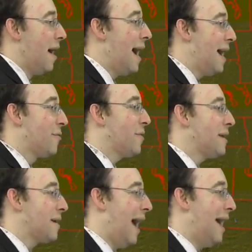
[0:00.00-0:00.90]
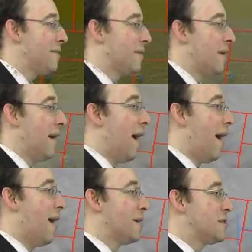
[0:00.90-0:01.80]
And looking at
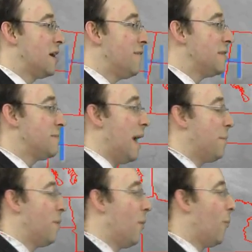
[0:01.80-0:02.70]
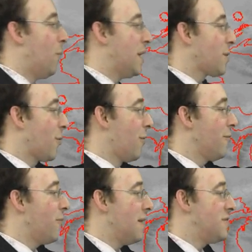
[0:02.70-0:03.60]
our surface map, we had a cold
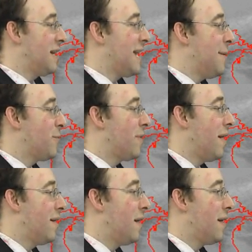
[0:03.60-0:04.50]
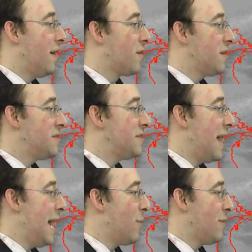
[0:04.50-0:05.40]
front that came through our area earlier
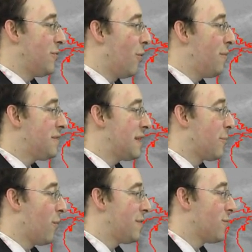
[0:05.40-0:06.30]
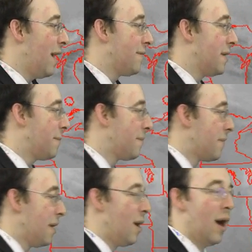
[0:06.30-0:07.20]
today with no precip whatsoever.
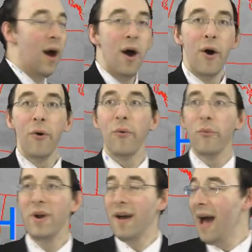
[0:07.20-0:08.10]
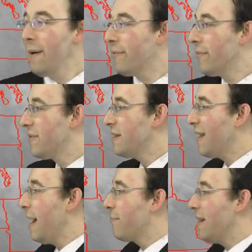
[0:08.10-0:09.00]
We had high, this
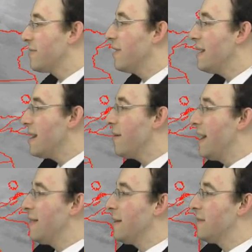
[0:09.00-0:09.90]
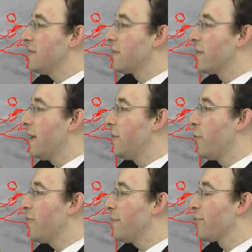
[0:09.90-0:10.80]
high pressure here in the
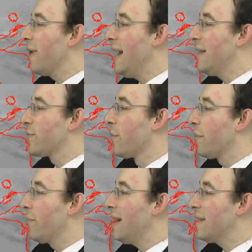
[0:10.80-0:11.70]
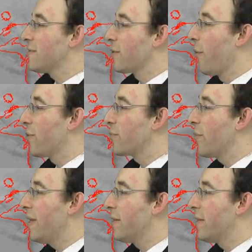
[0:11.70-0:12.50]
northern plains will bring us the coldest weather